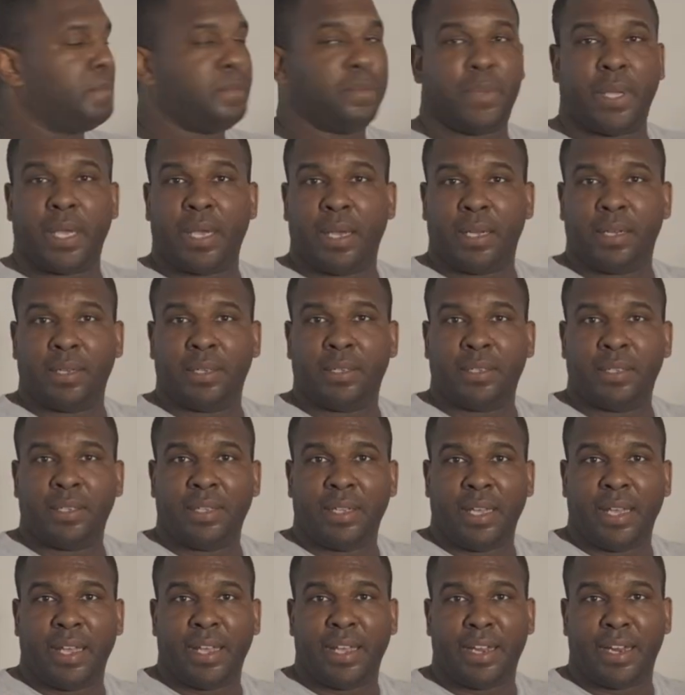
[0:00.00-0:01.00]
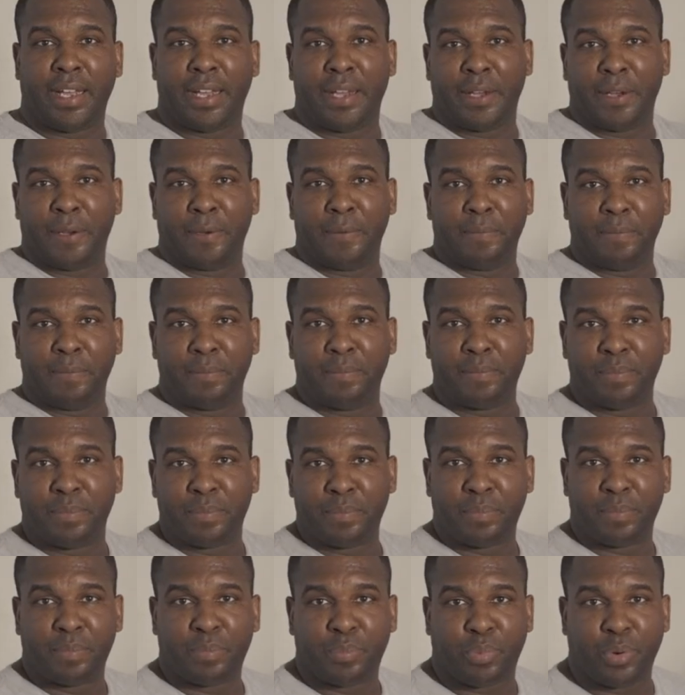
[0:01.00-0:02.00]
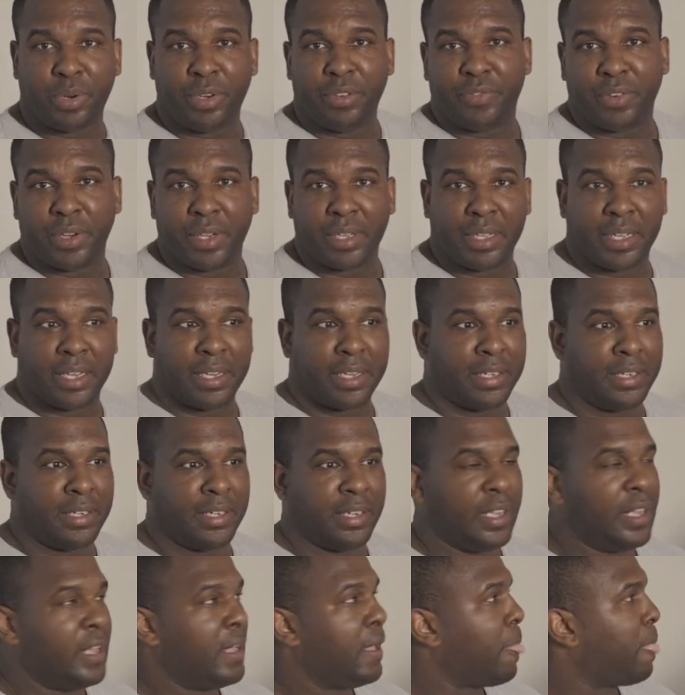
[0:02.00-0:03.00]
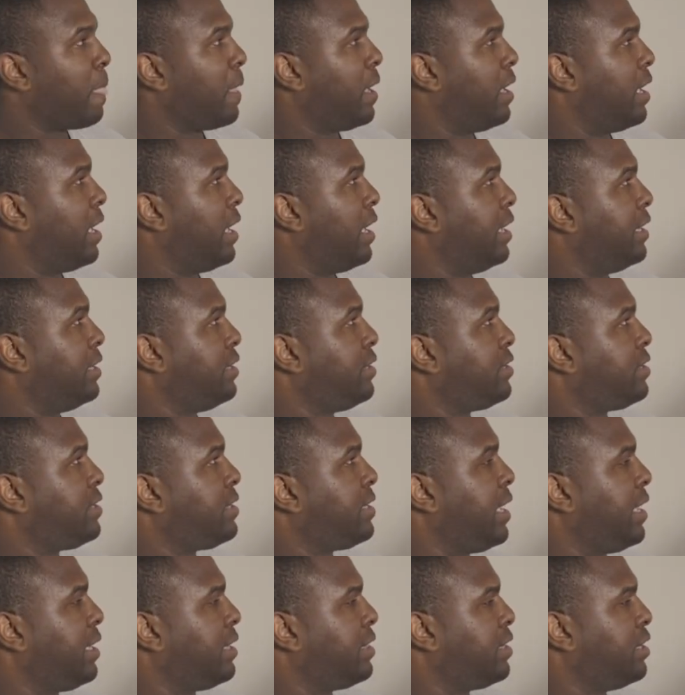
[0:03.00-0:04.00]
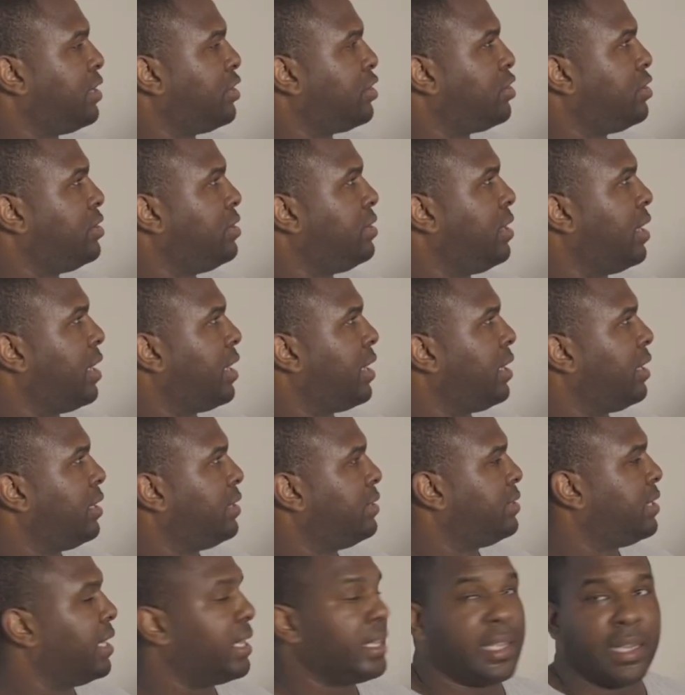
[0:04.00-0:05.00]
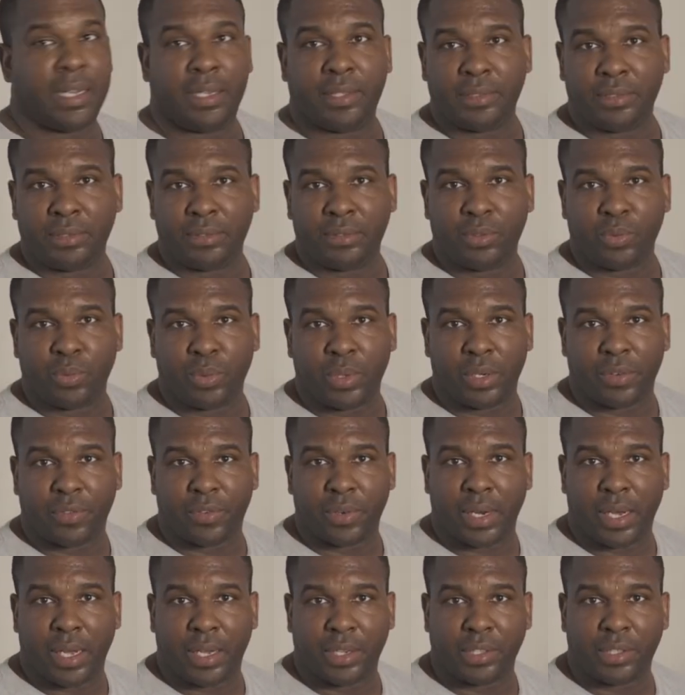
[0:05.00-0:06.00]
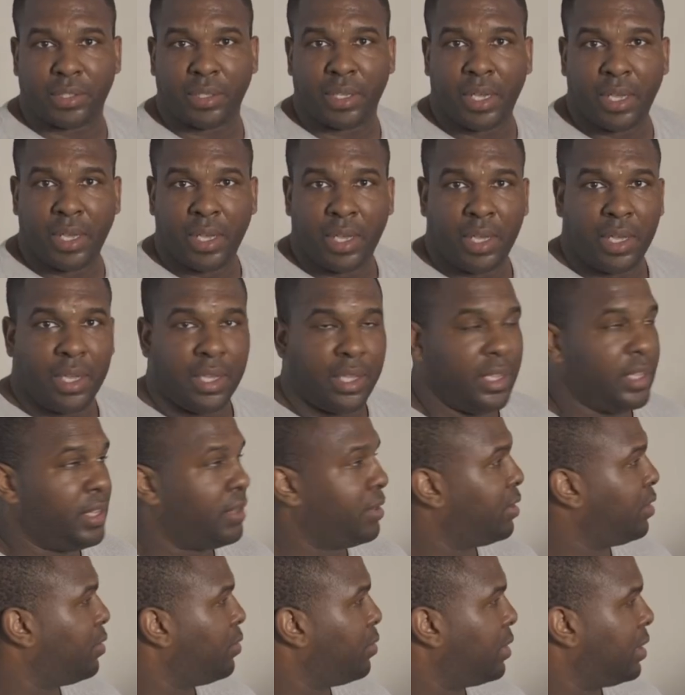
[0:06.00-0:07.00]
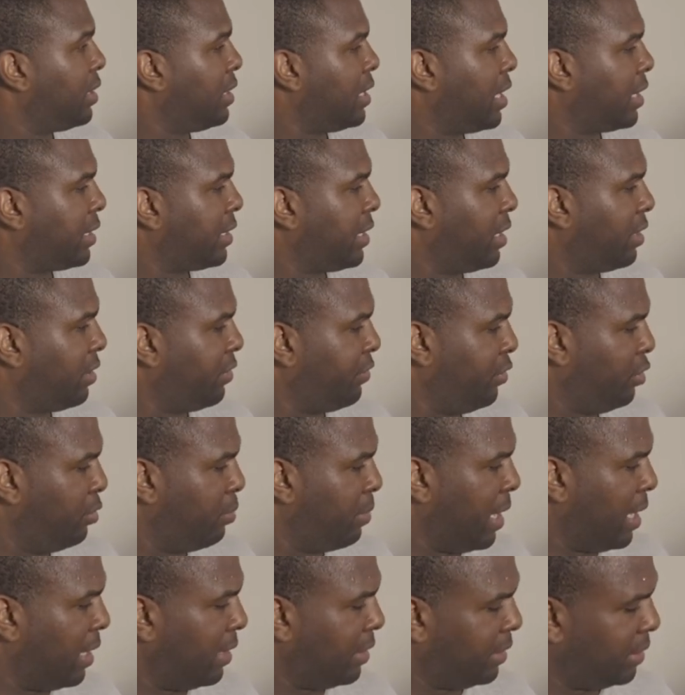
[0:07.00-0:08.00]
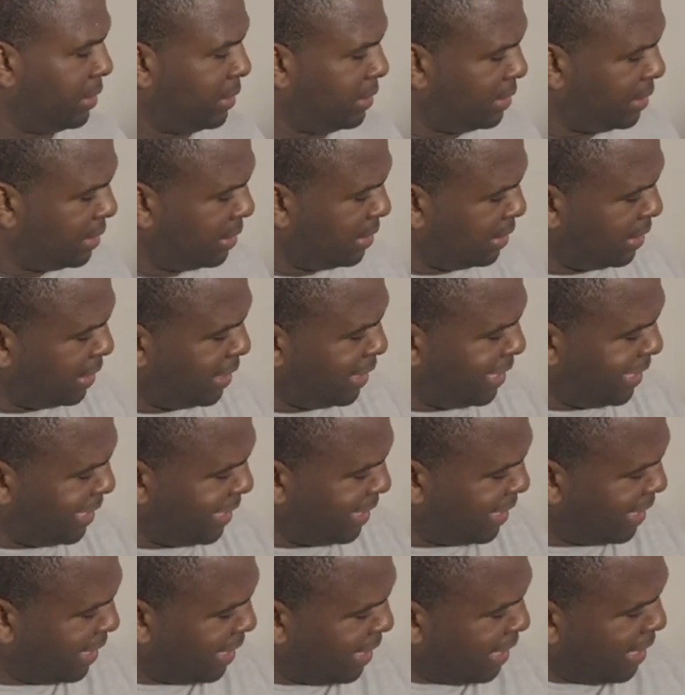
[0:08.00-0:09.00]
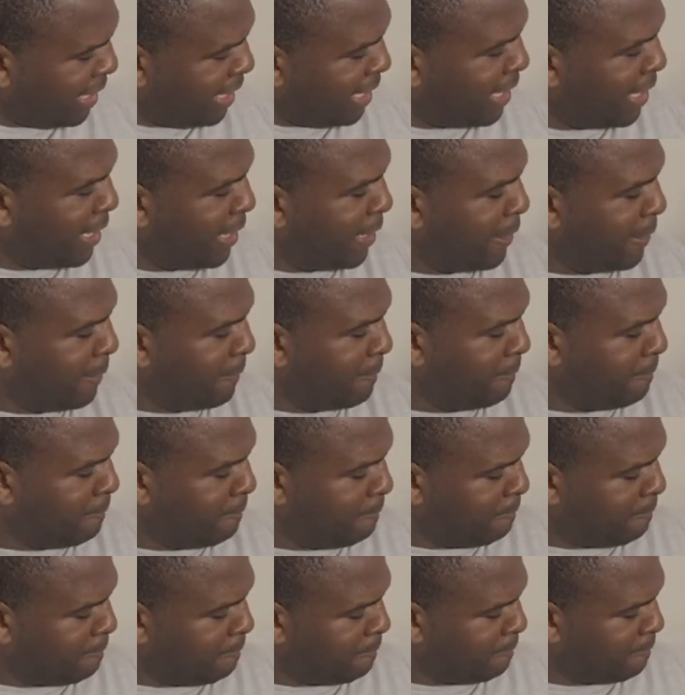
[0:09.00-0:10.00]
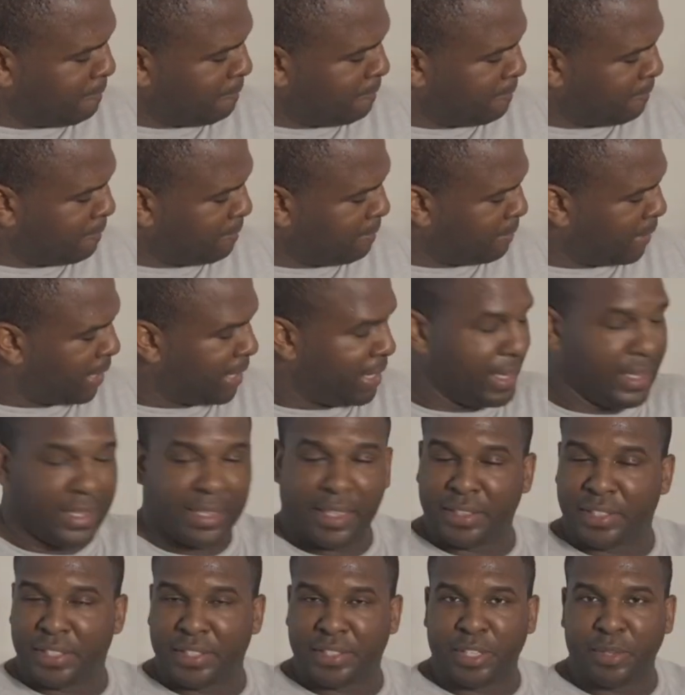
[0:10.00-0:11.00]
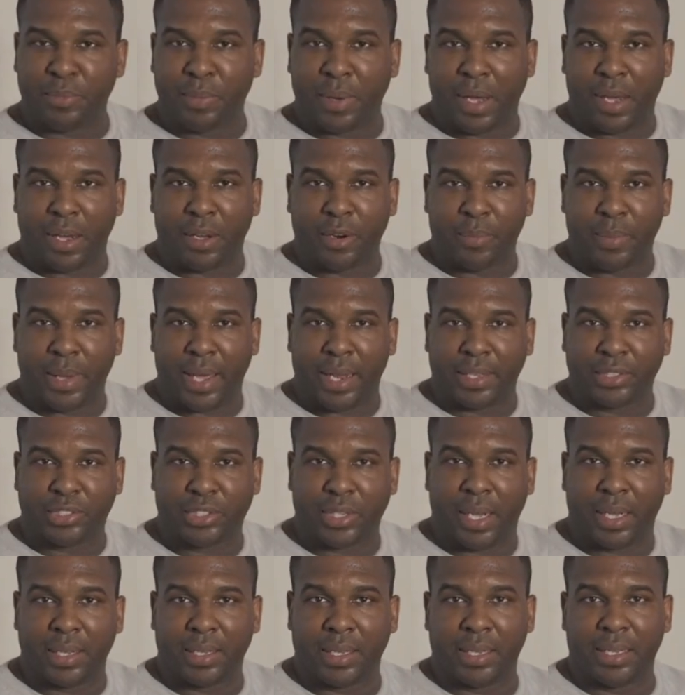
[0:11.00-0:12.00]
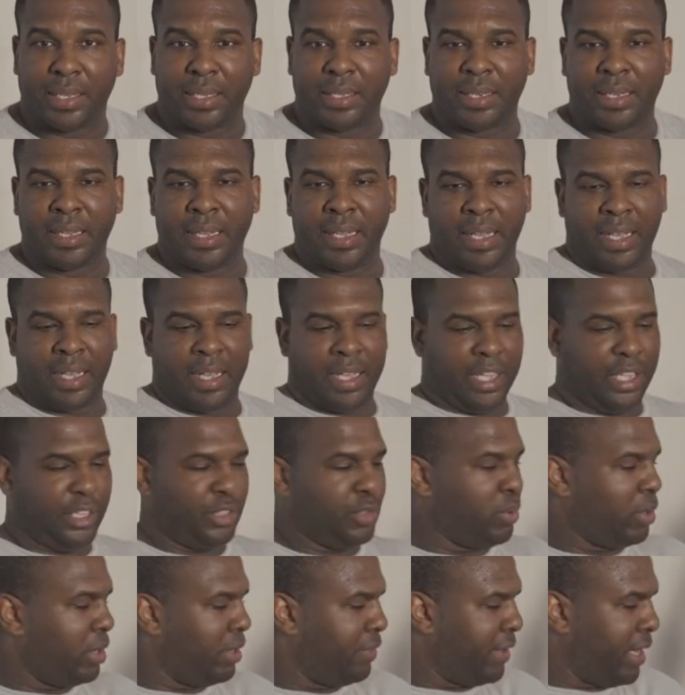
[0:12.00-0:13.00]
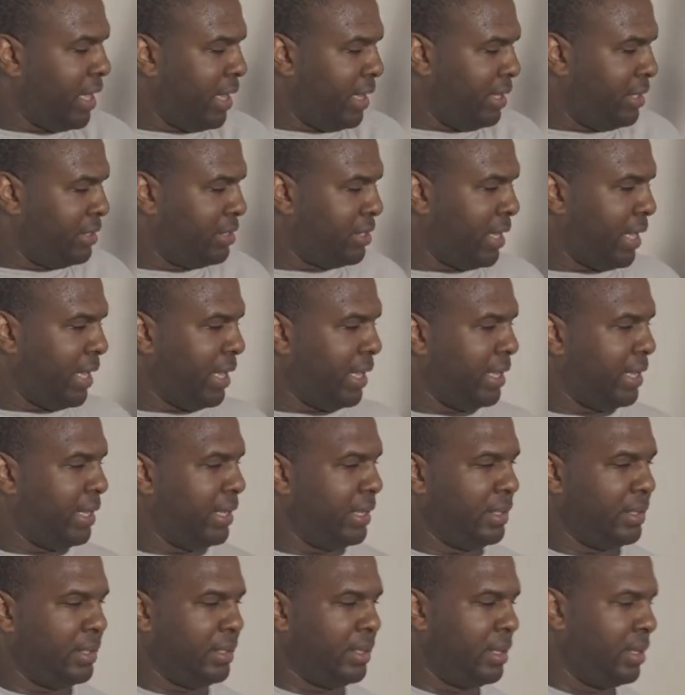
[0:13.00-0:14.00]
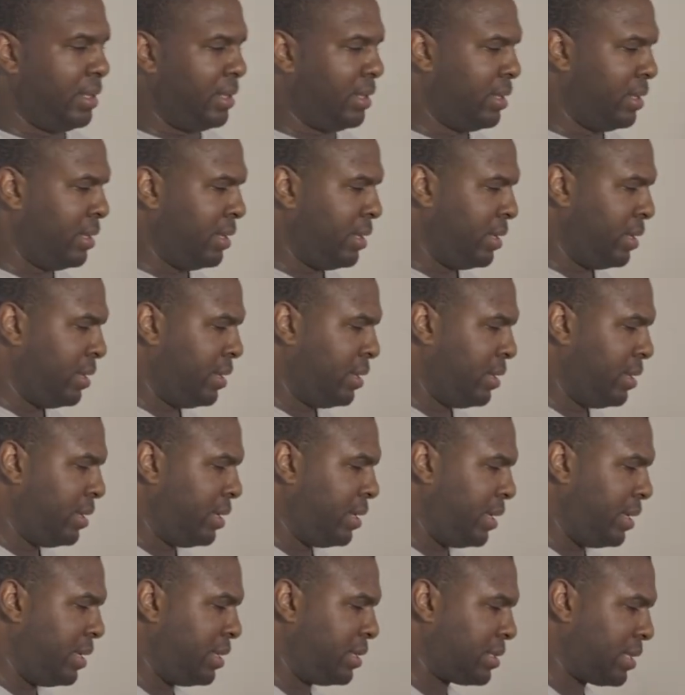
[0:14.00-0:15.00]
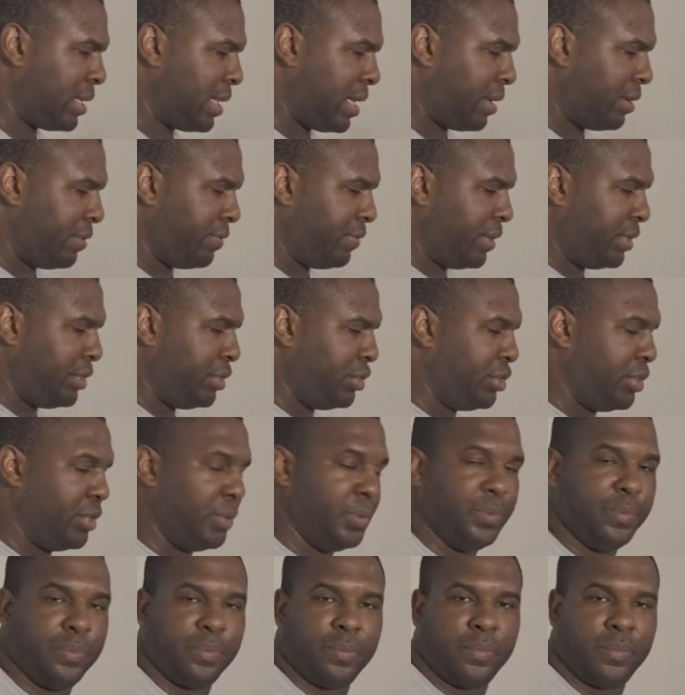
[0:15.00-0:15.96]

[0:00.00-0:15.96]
yeah, it pretty fun gun. I take this duck hunting whenever I, want to knock down a few mallards. But it's a semi-automatic shotgun in 12 gauge, and it is a lot of fun to shoot.